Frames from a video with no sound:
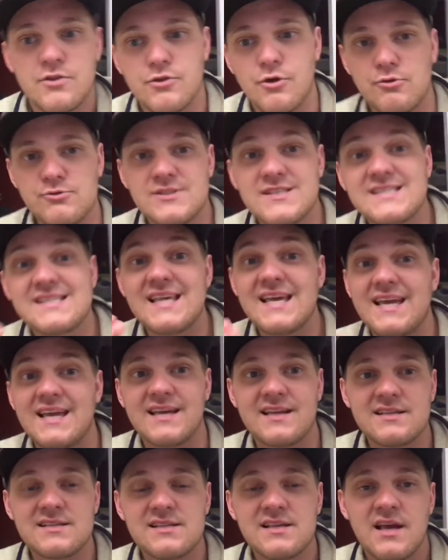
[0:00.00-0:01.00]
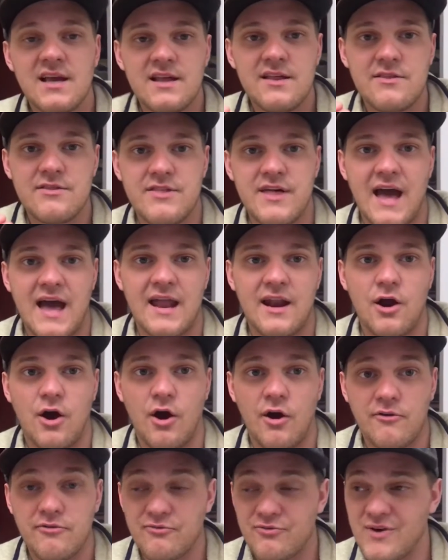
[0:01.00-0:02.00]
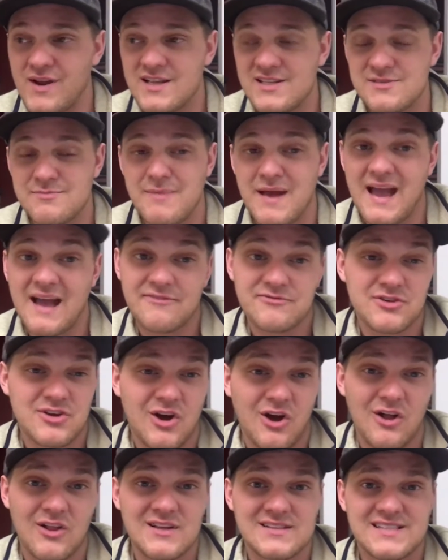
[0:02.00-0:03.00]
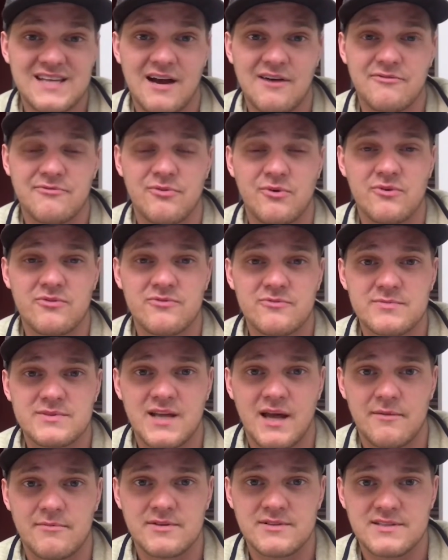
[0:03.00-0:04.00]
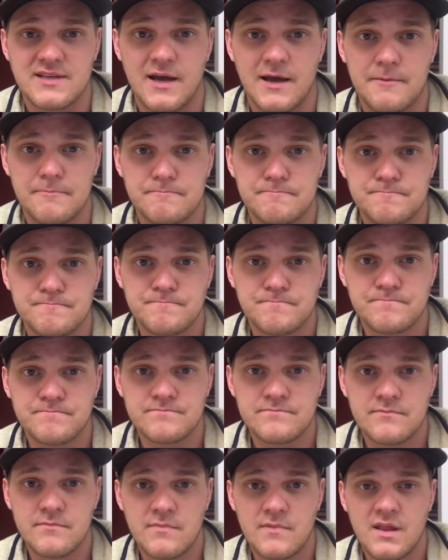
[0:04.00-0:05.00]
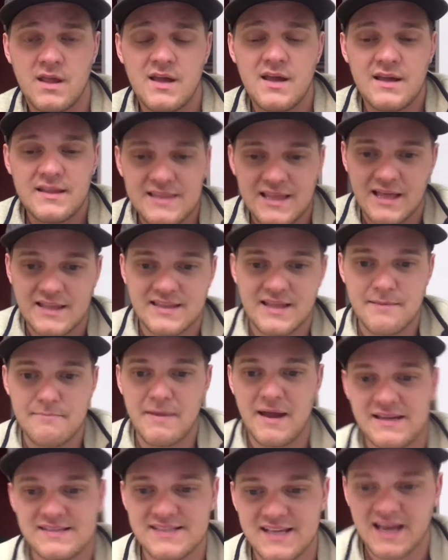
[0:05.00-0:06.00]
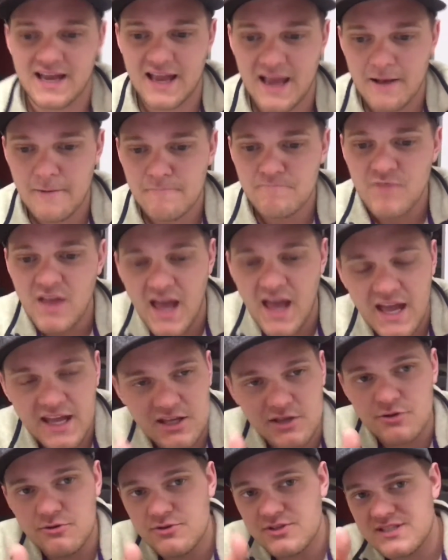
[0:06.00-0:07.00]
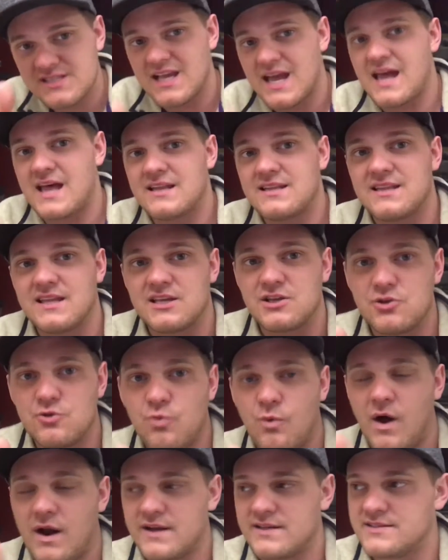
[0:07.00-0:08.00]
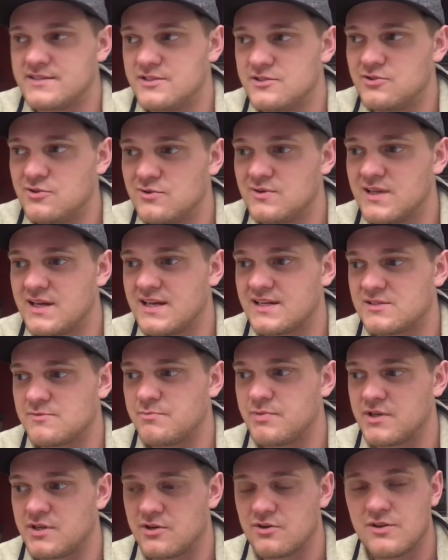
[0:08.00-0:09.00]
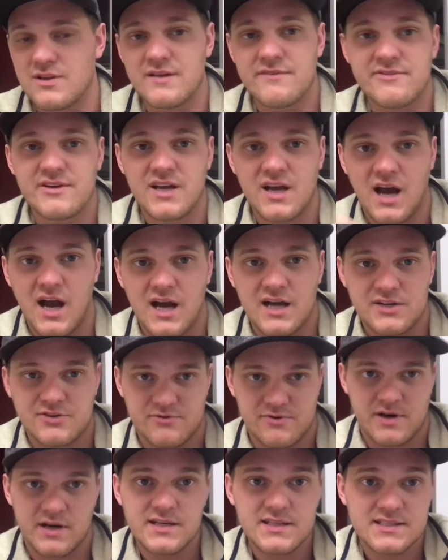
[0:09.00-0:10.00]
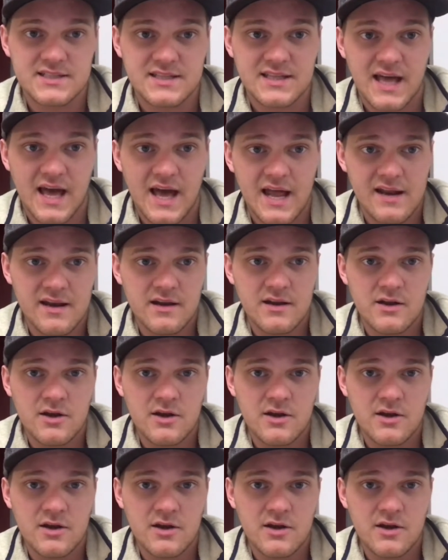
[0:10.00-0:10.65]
Those things that our friends may have to call us out for from time to time. That they may say, hey, you said that you wanted to do this, but you're living contrary to that.